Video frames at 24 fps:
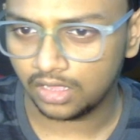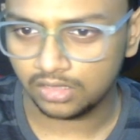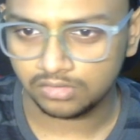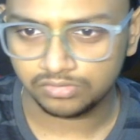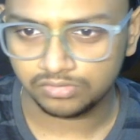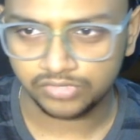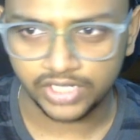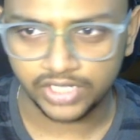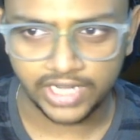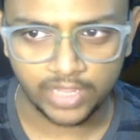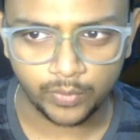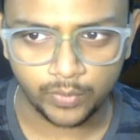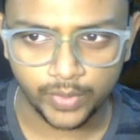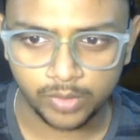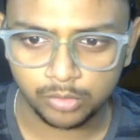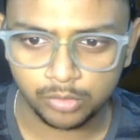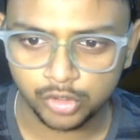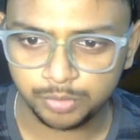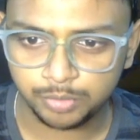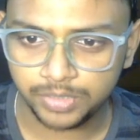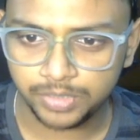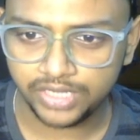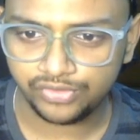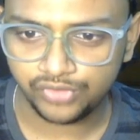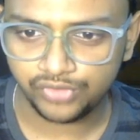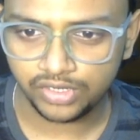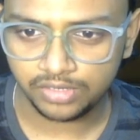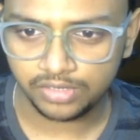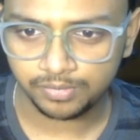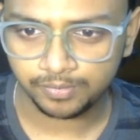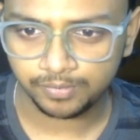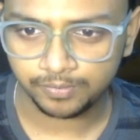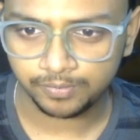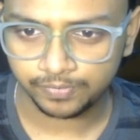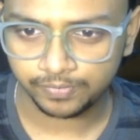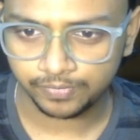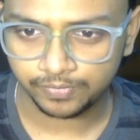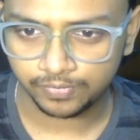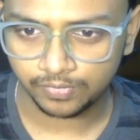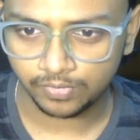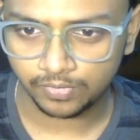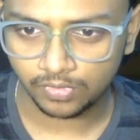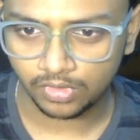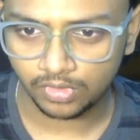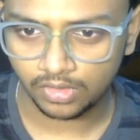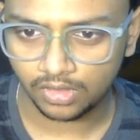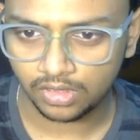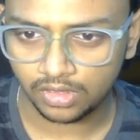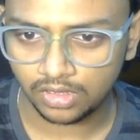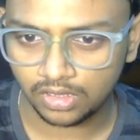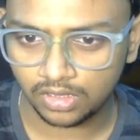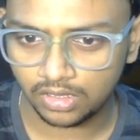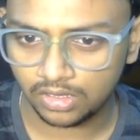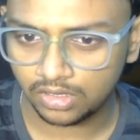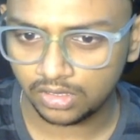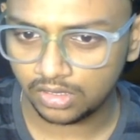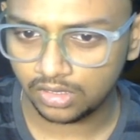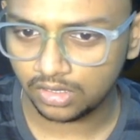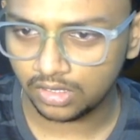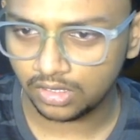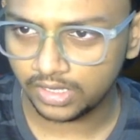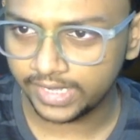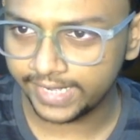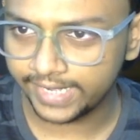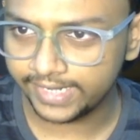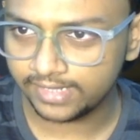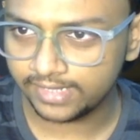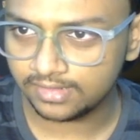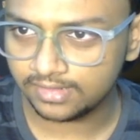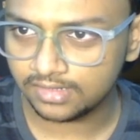Then I went bishop b3, getting